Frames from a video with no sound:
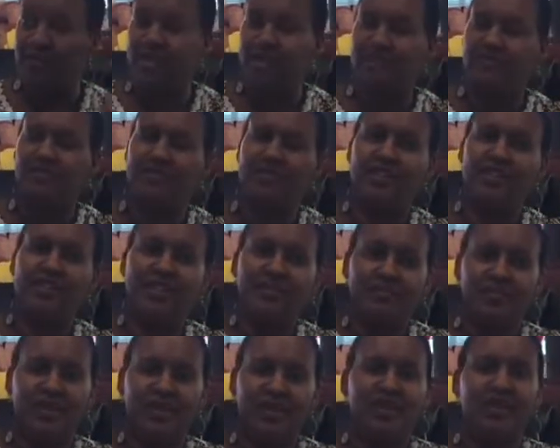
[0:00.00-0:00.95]
been a
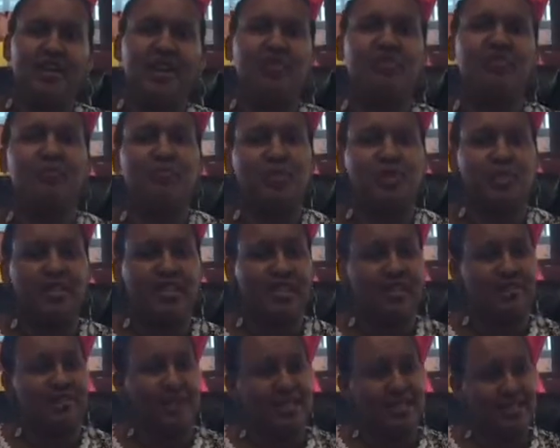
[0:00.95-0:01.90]
victim of
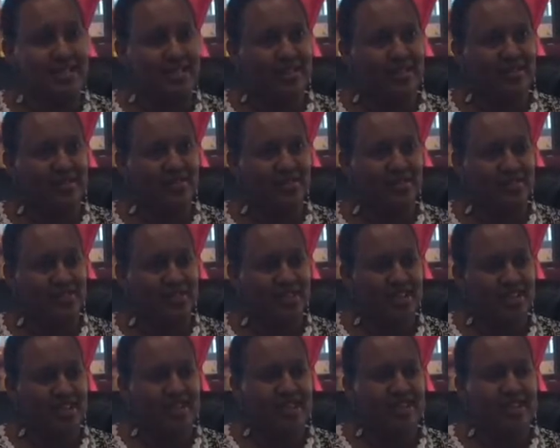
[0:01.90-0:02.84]
bullying myself,
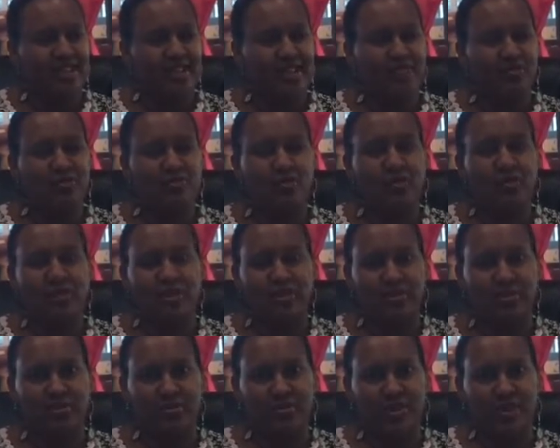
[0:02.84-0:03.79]
and at
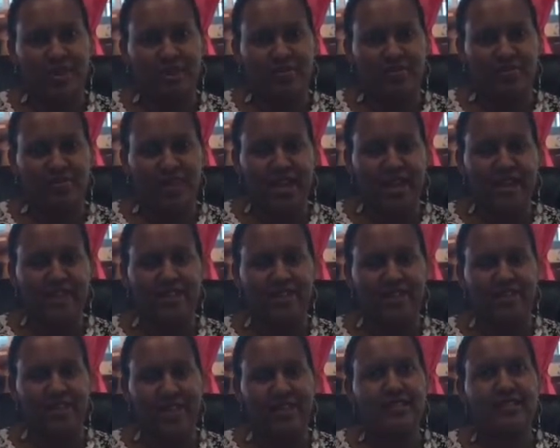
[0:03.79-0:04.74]
43, the
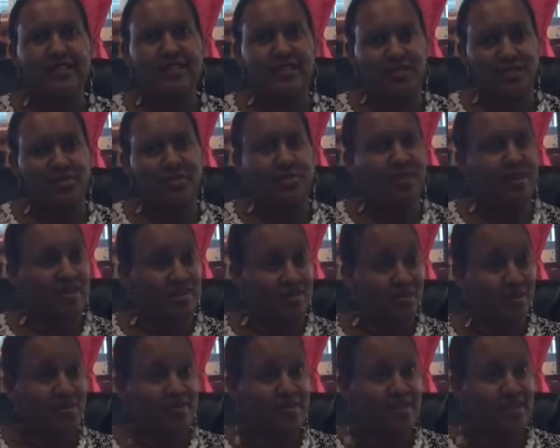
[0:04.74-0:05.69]
fact that that still
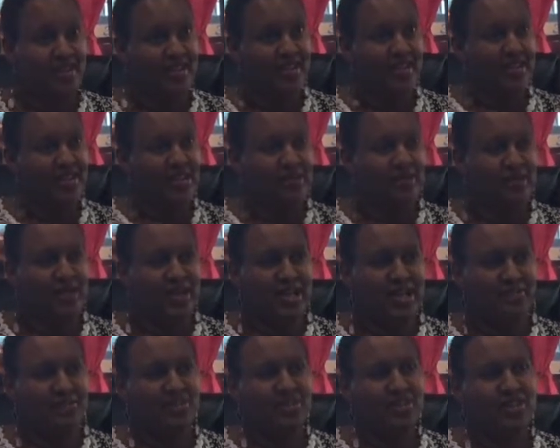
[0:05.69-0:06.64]
bothers me
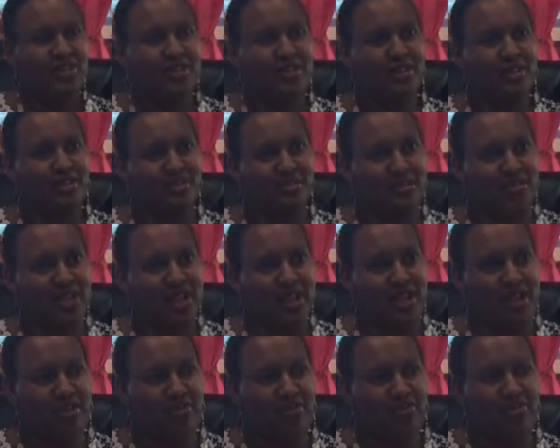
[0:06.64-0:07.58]
when I was just a little
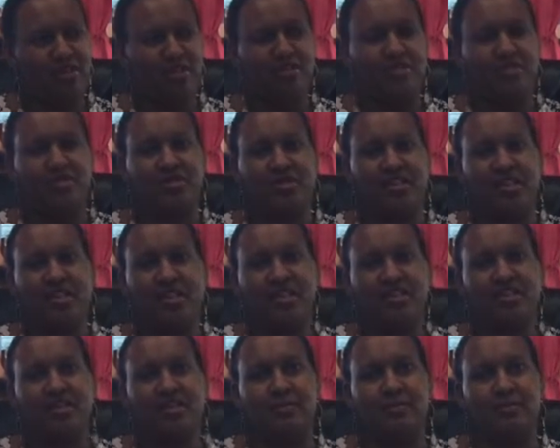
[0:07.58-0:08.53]
child shows
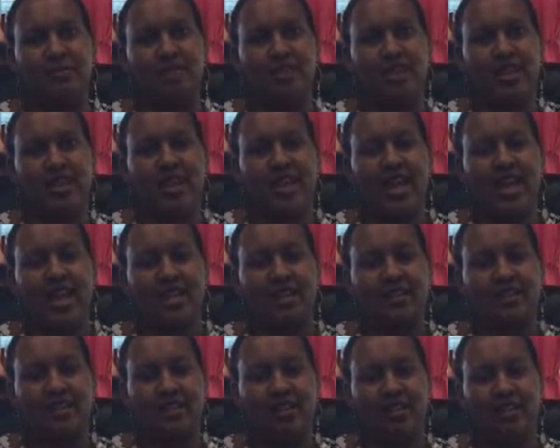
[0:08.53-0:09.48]
that bullying
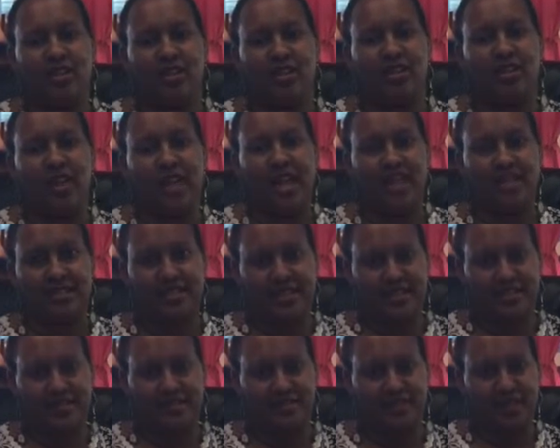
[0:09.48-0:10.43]
has a long
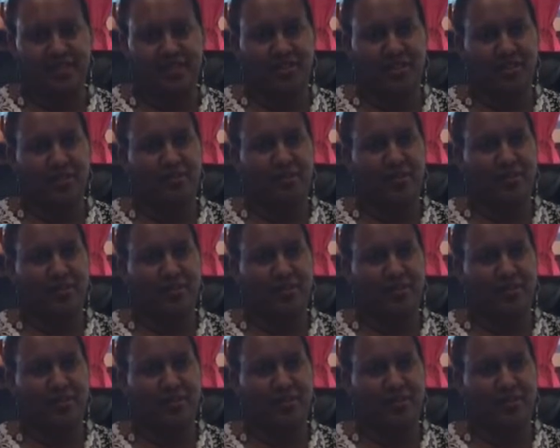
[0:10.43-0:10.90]
lasting effect on